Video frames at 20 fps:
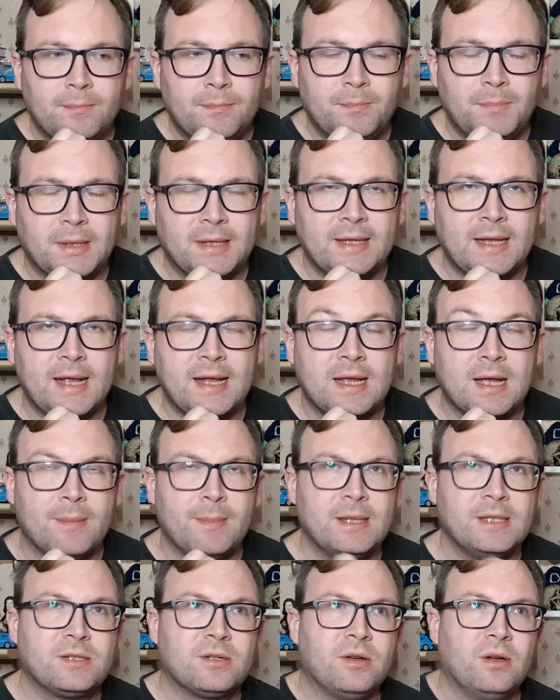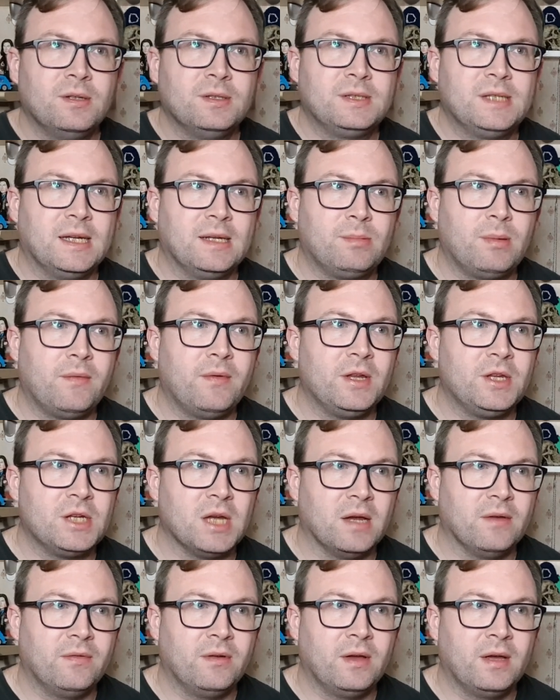But they come into contact with each
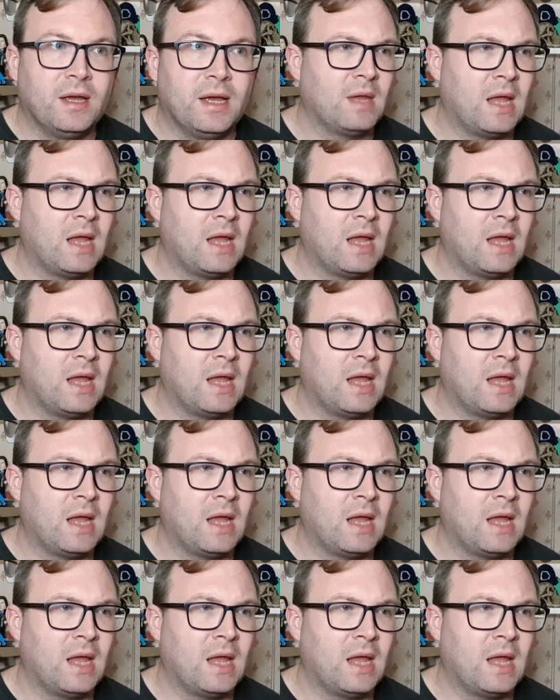other,